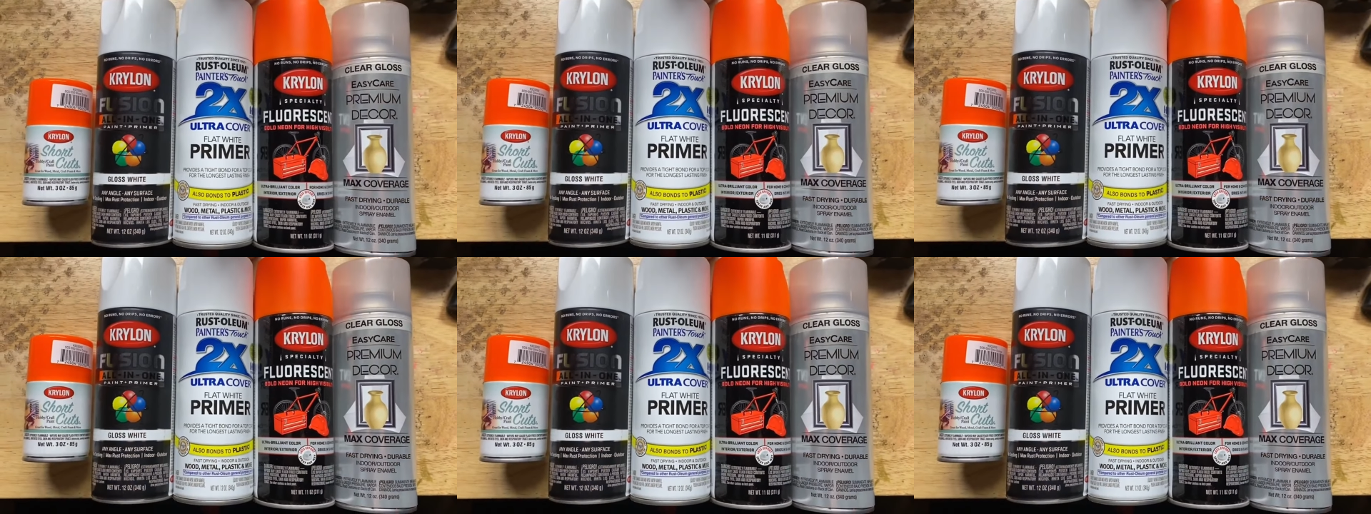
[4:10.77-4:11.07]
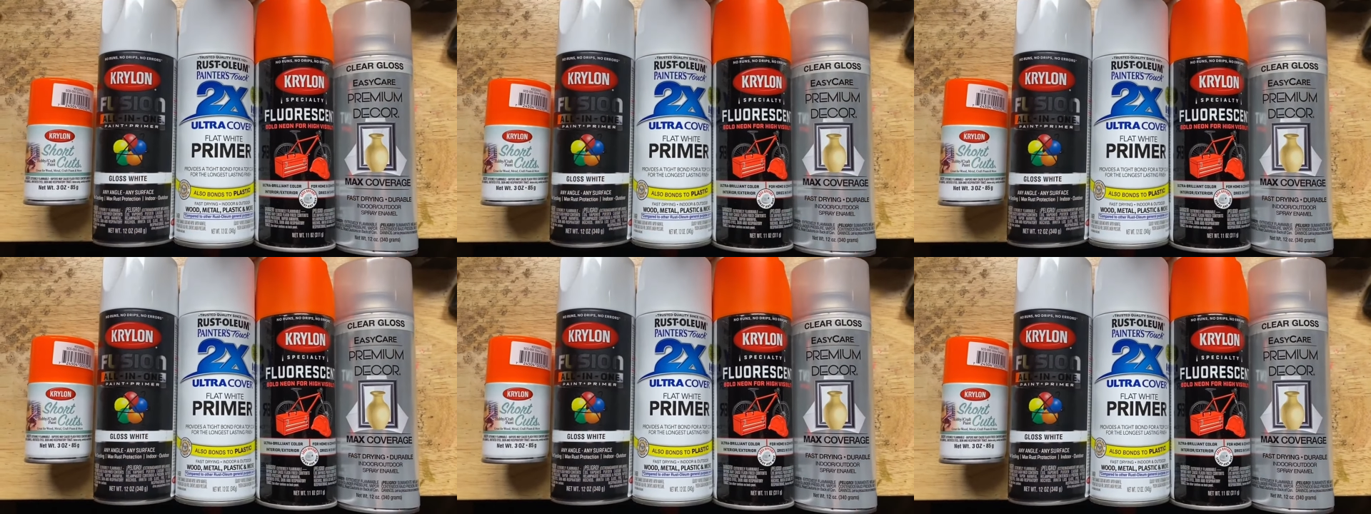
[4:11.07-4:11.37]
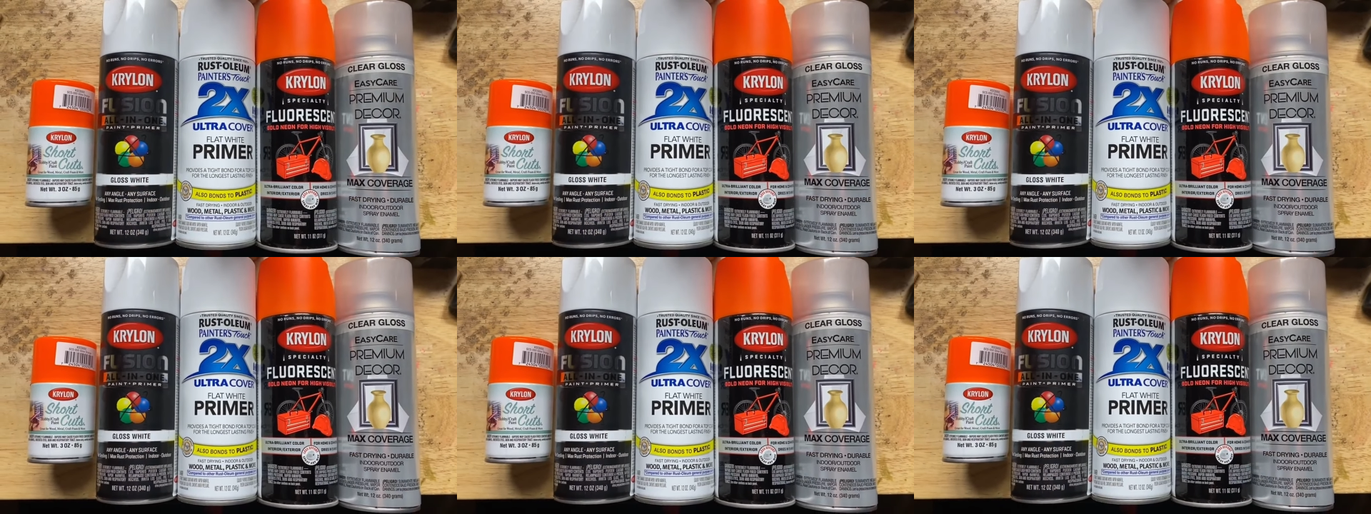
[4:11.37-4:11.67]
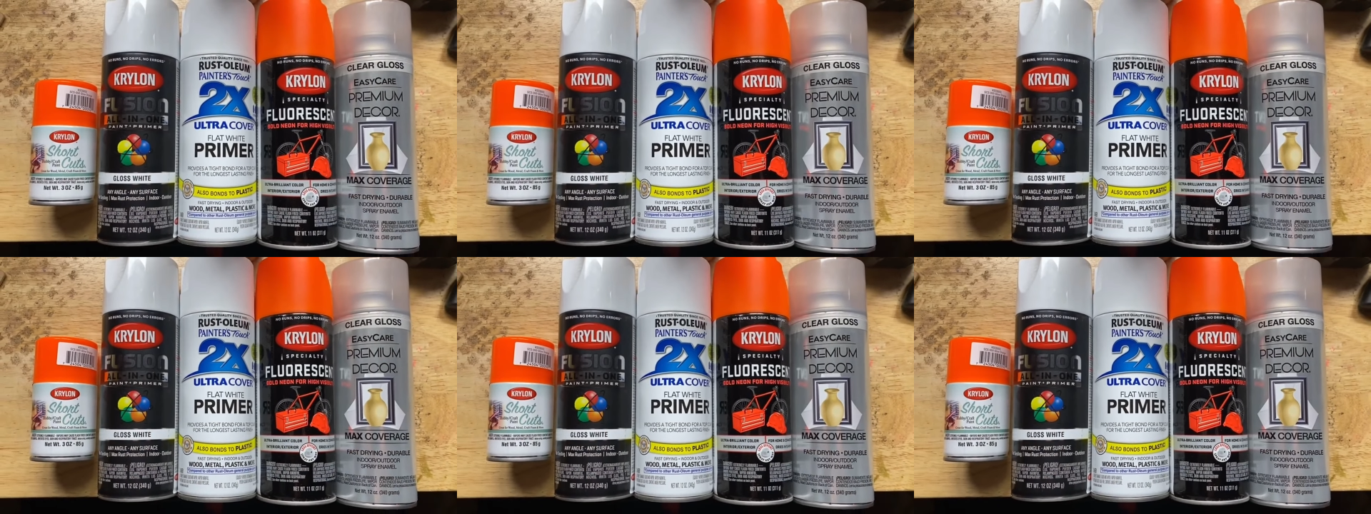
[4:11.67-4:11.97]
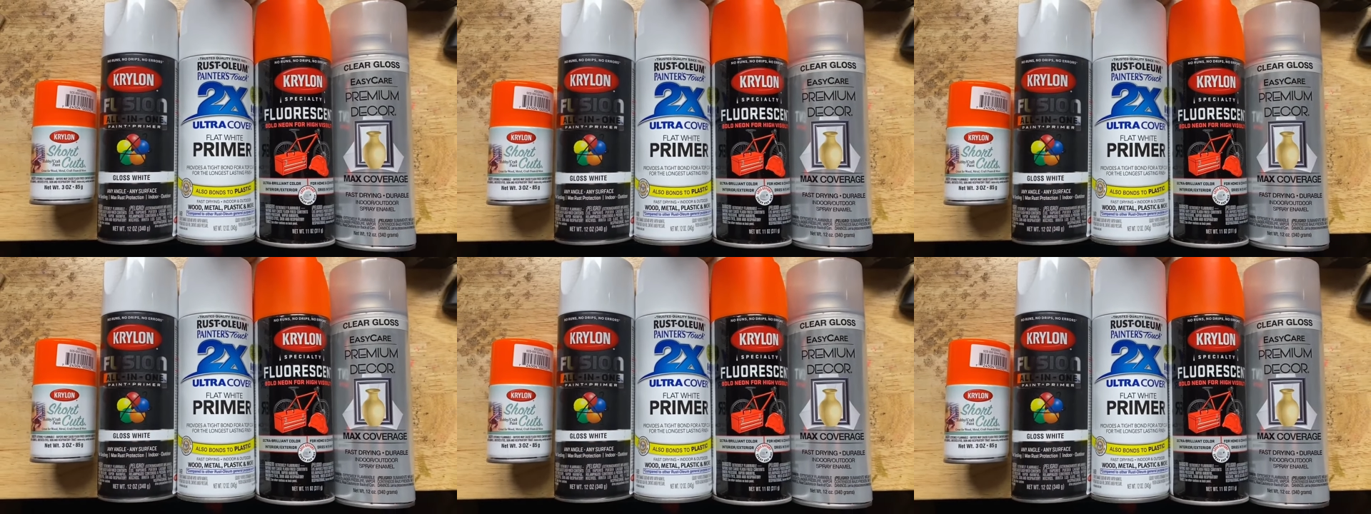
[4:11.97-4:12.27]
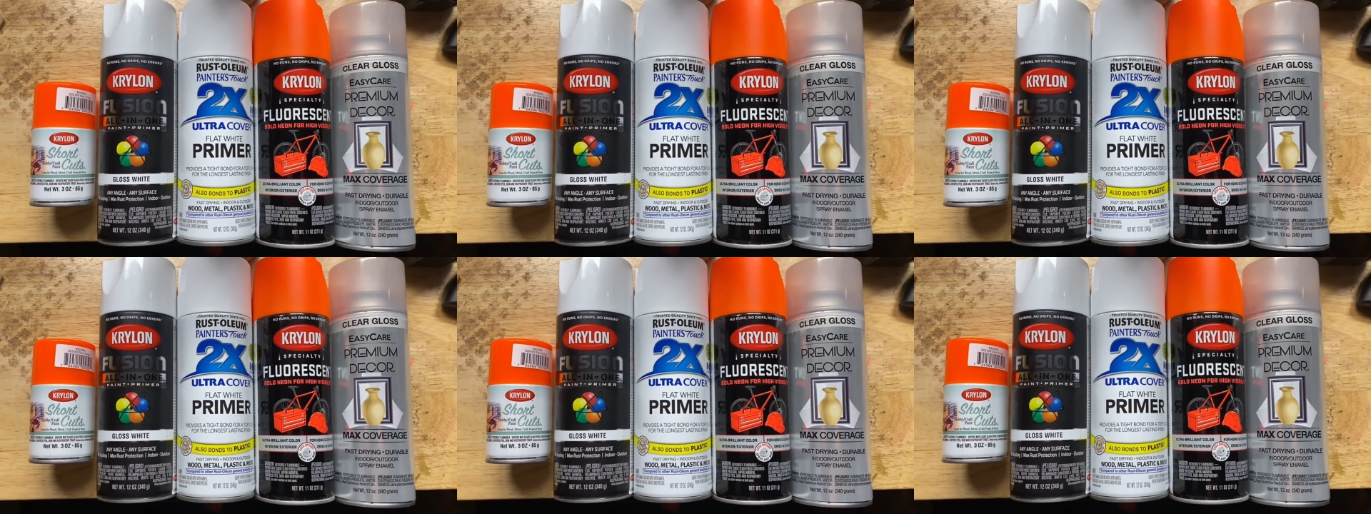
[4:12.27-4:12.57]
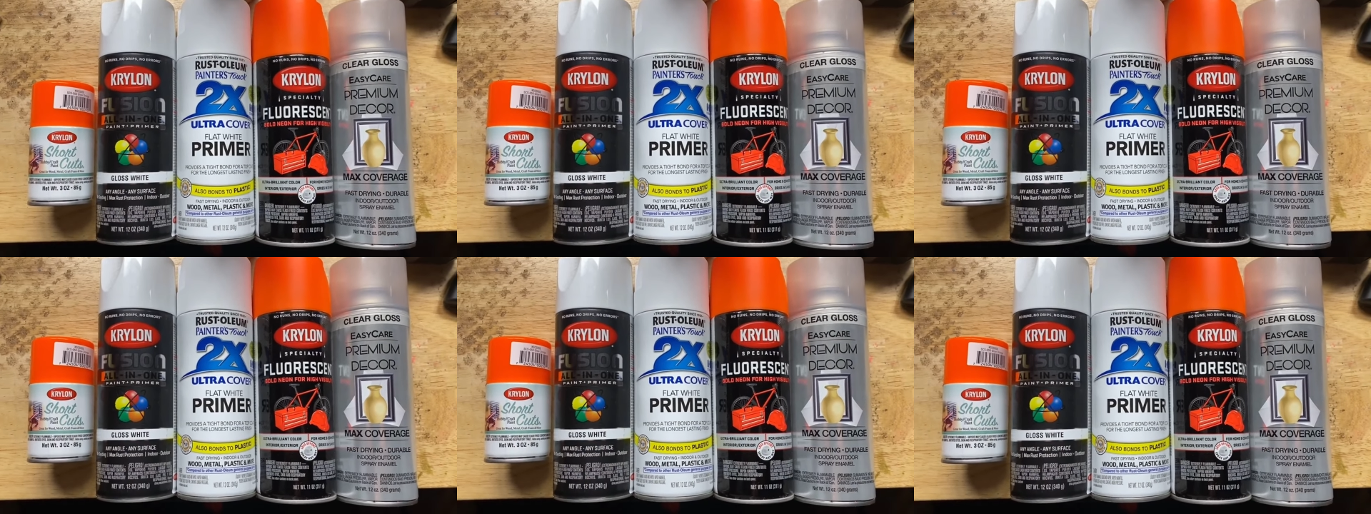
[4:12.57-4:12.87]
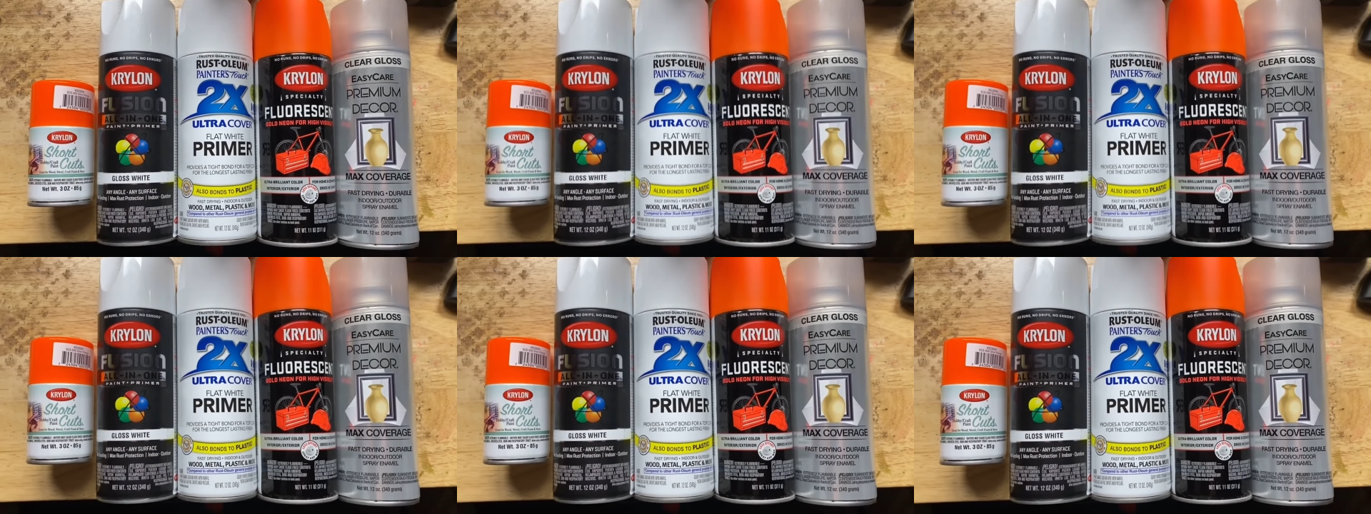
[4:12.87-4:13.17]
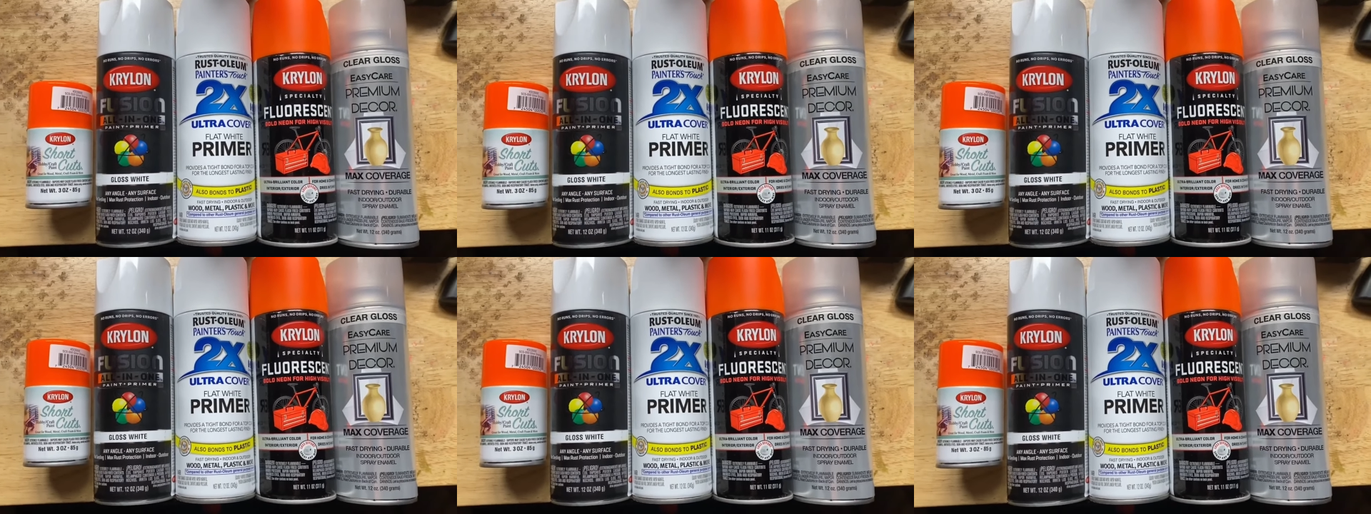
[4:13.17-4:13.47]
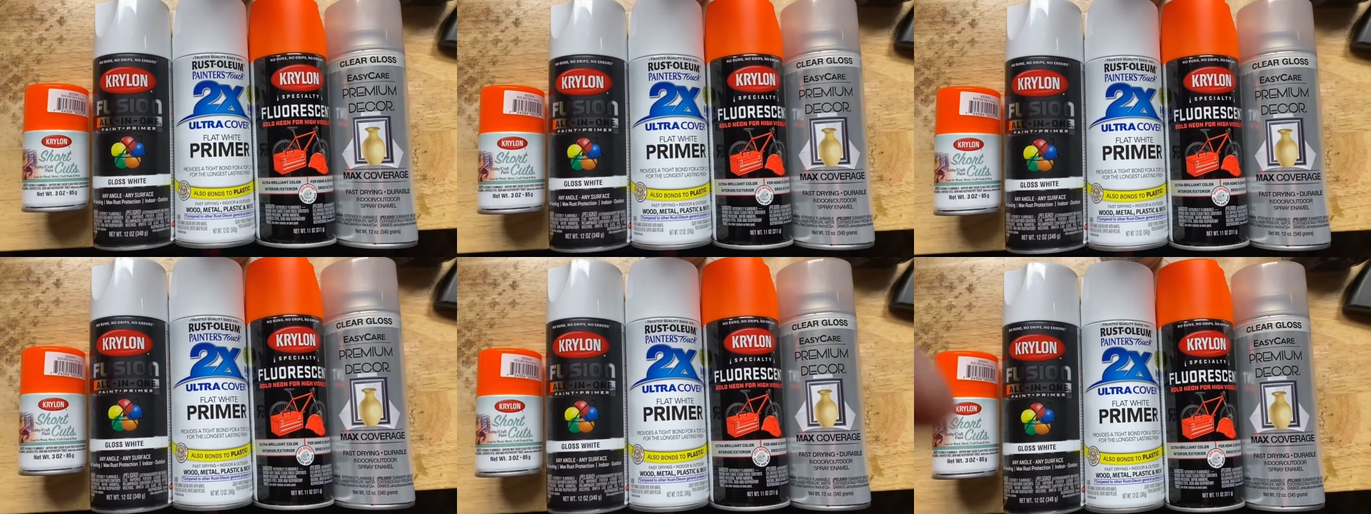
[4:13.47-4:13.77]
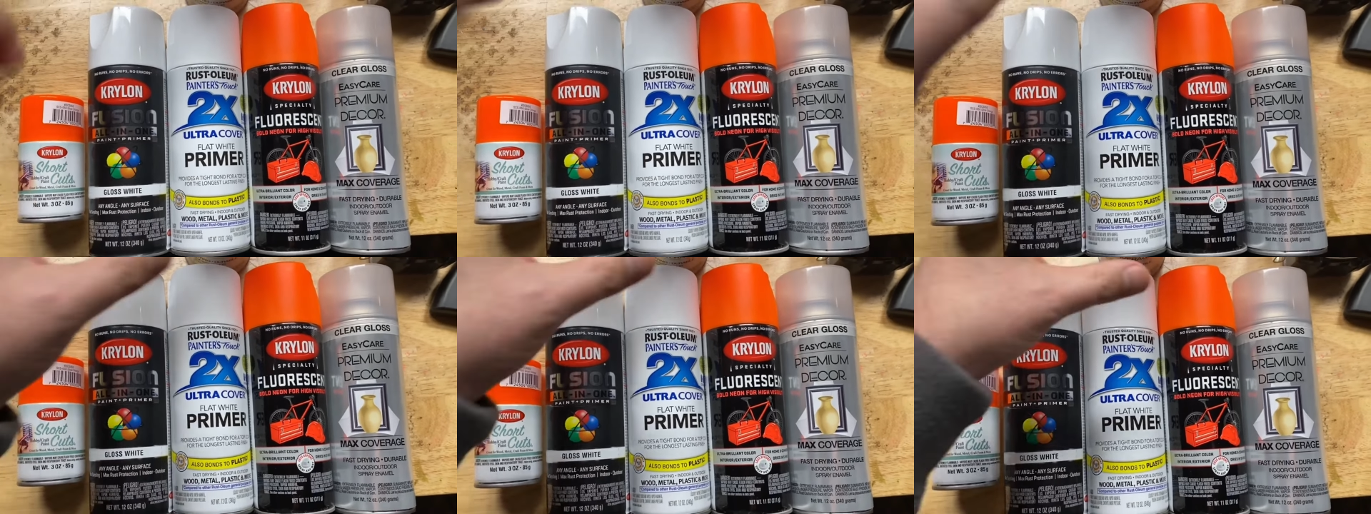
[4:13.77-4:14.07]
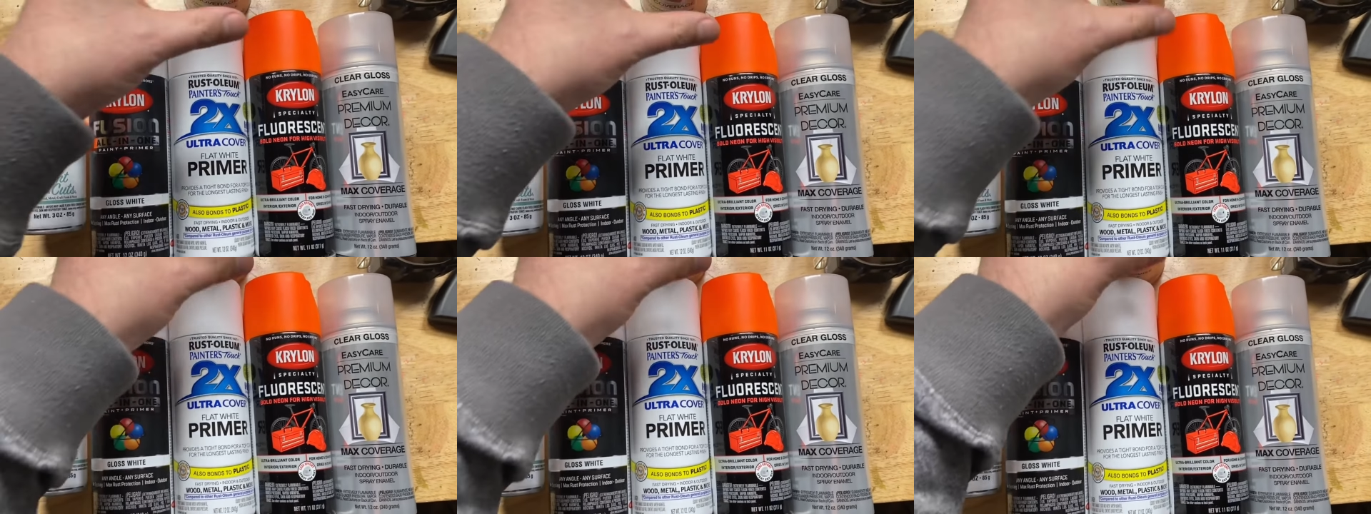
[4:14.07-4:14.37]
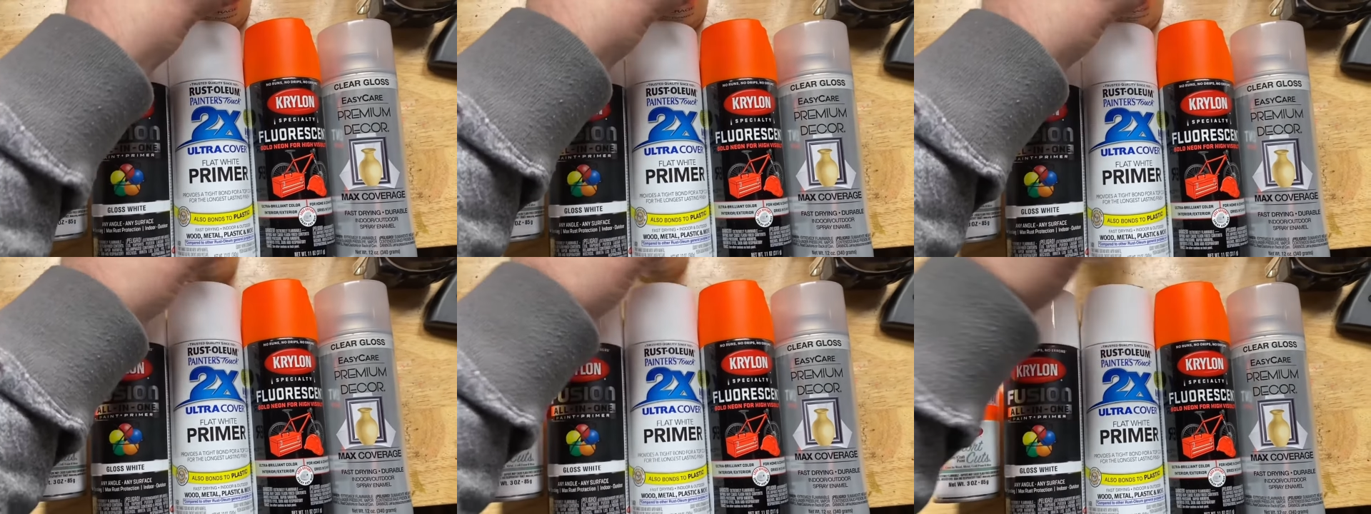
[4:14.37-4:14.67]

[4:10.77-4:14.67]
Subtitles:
[unreadable: no face in view]